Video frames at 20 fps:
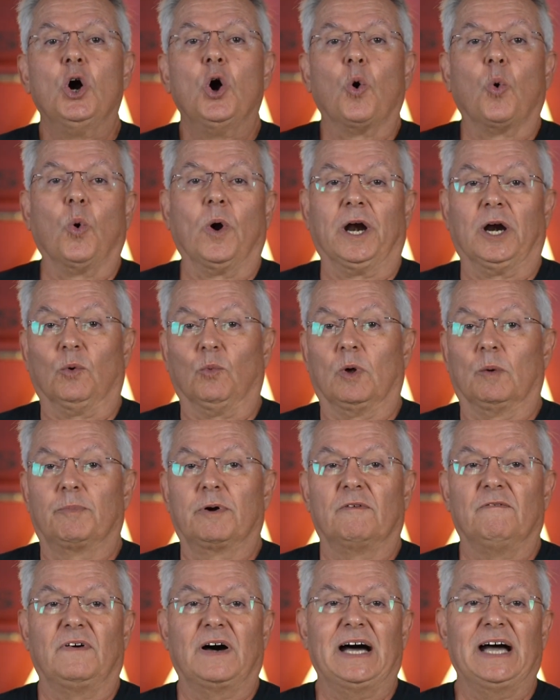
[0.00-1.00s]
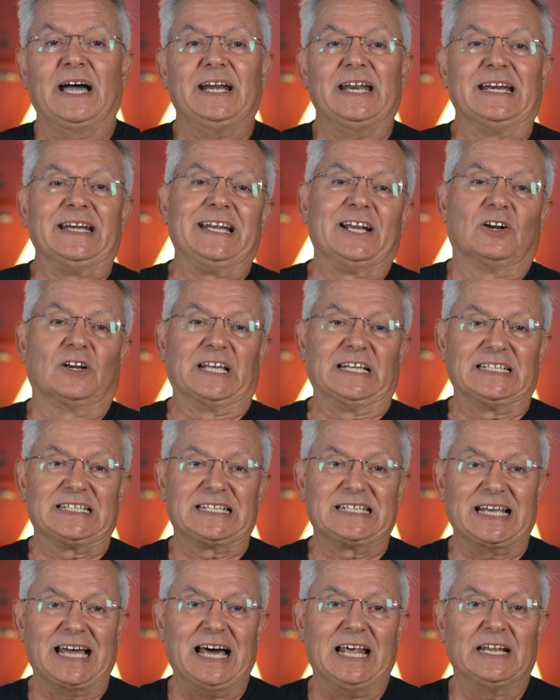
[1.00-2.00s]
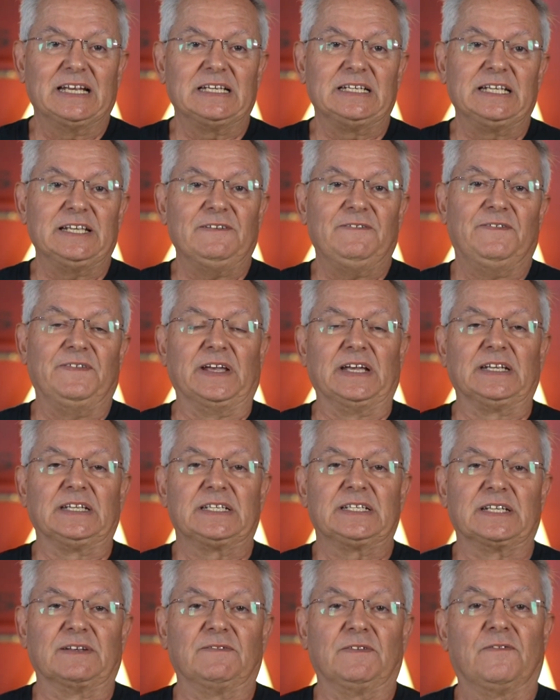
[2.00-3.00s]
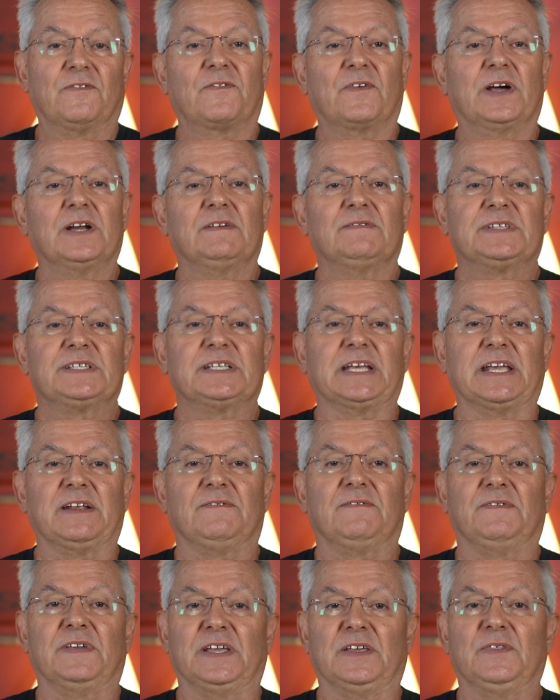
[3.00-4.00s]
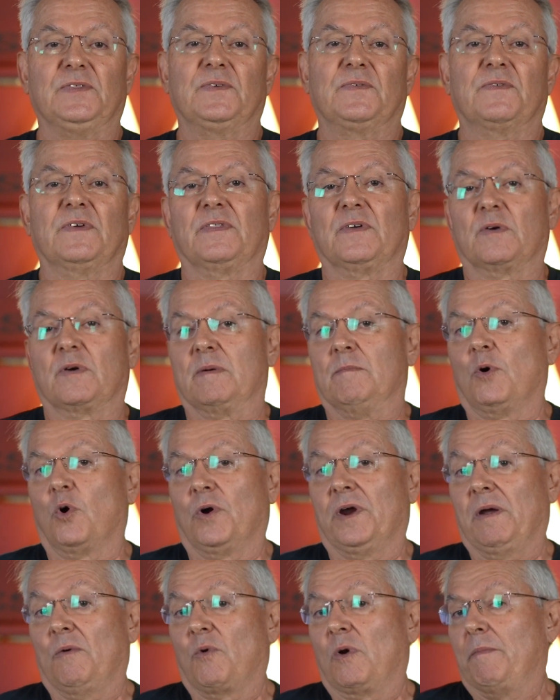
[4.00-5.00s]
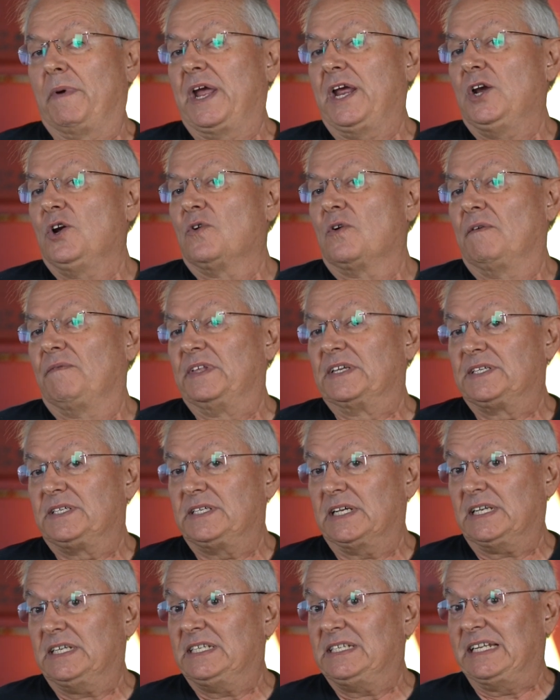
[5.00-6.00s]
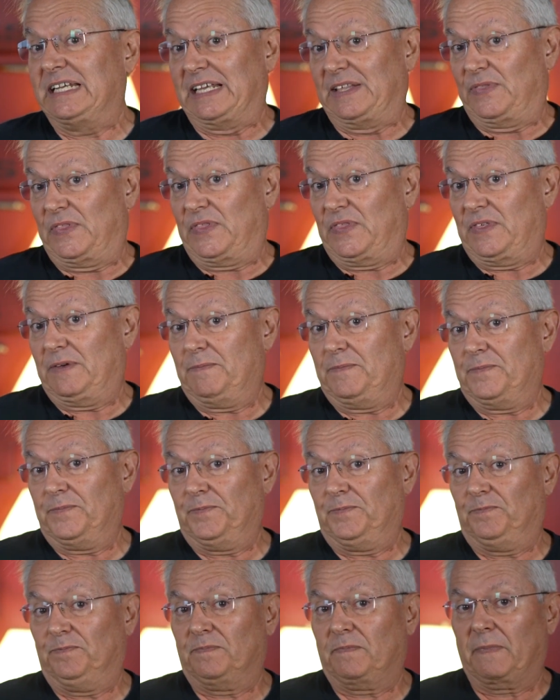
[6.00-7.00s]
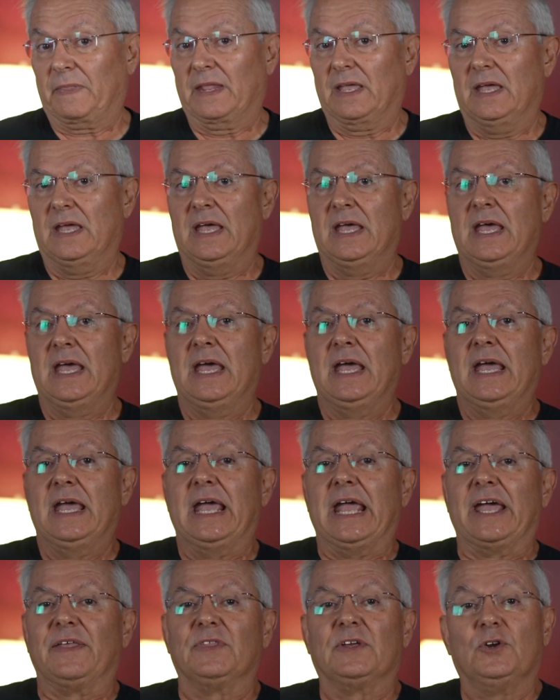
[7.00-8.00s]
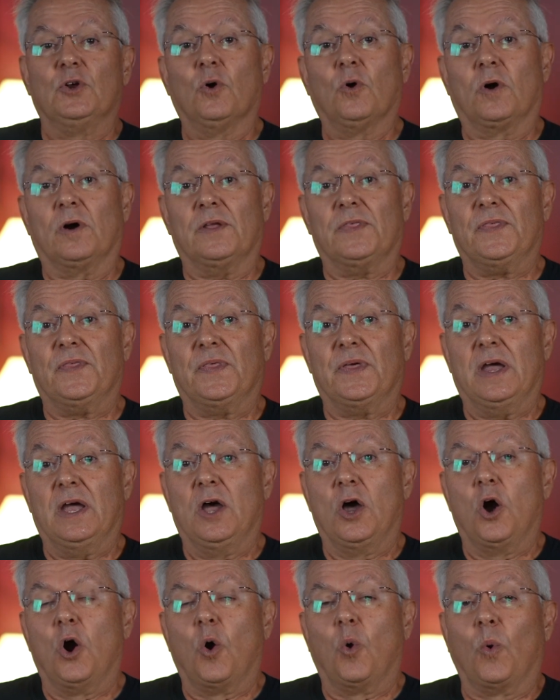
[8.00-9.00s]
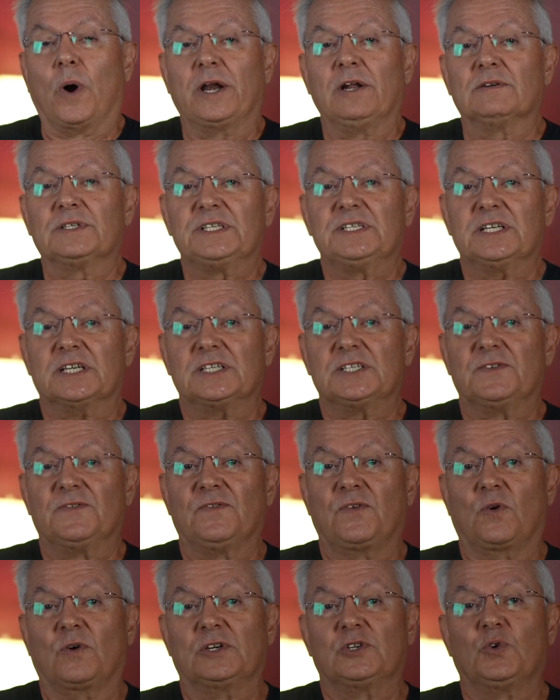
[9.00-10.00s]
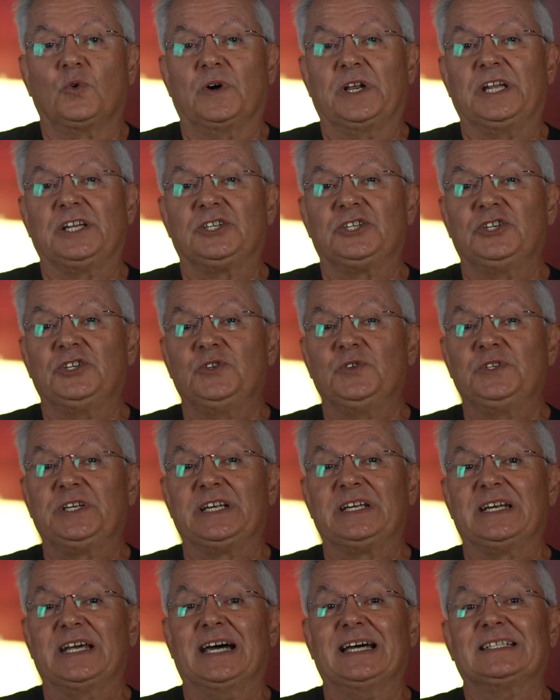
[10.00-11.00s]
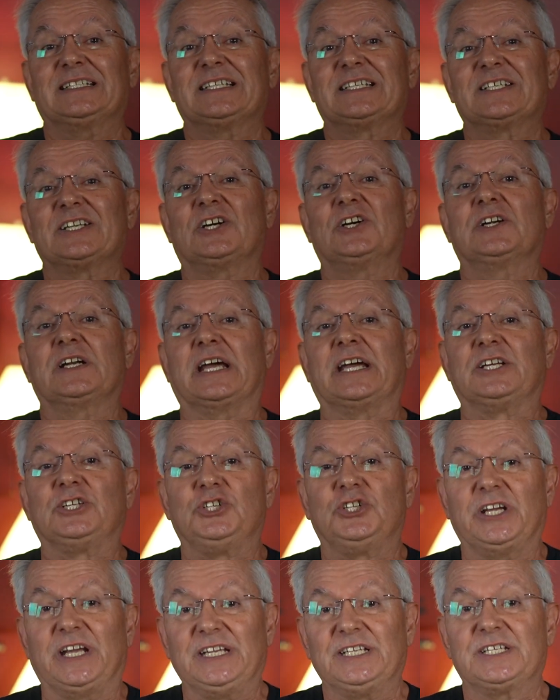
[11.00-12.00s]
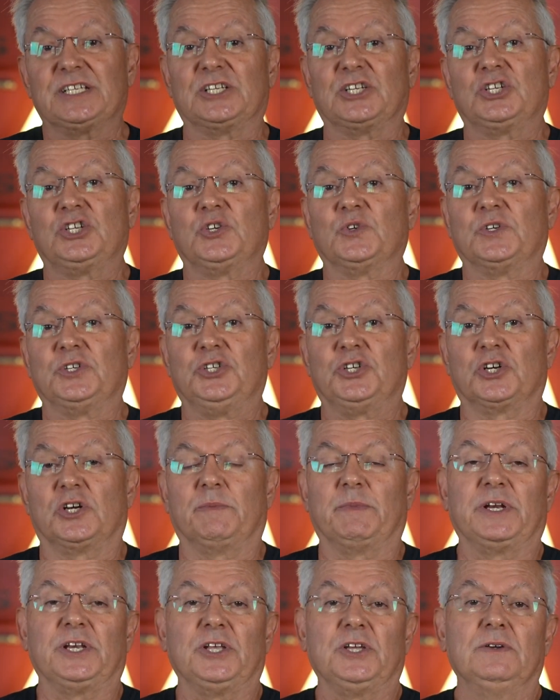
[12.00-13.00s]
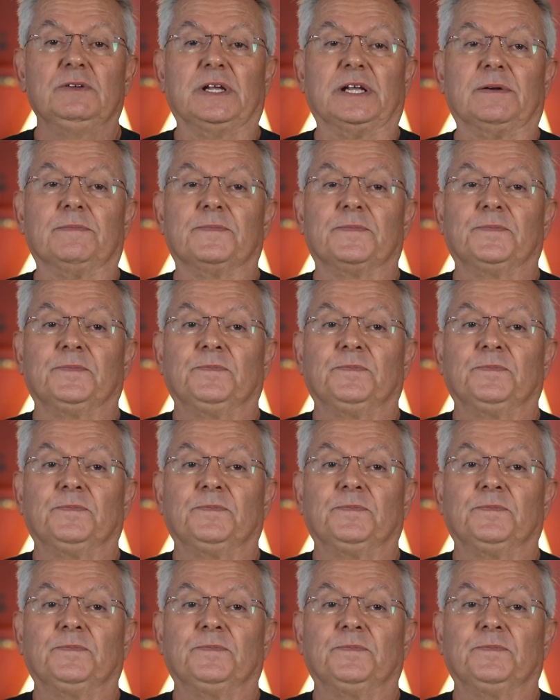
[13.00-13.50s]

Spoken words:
where it will provide a nearly solid defense in front of St. Vith for the remainder of the 16th. In the north, 106-422 did not start adjacent to a German unit,